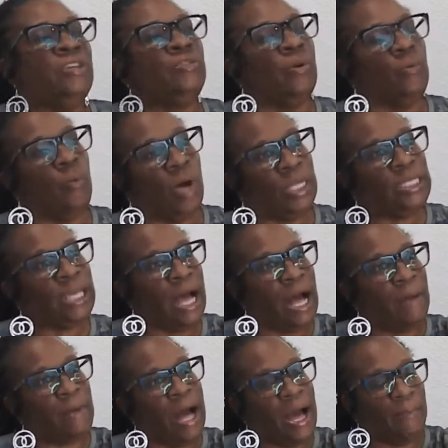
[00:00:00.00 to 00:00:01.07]
So one
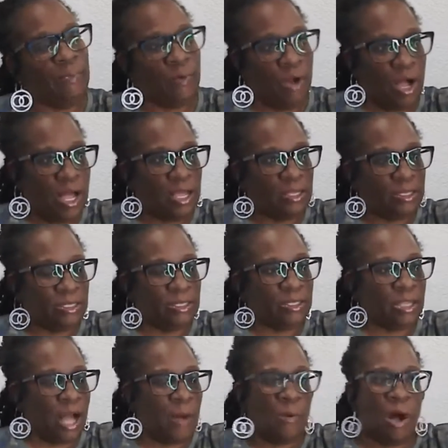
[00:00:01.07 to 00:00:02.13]
time I would
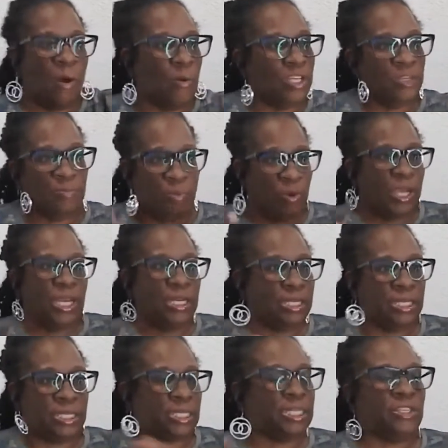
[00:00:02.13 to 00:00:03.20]
always bring
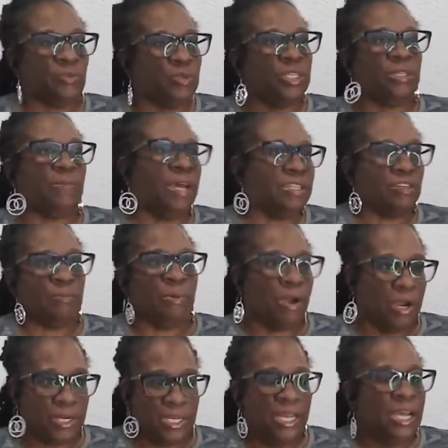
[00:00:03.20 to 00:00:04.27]
the accessories to match your
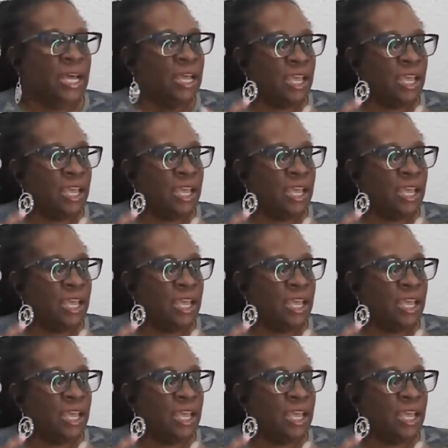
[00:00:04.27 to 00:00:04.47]
party.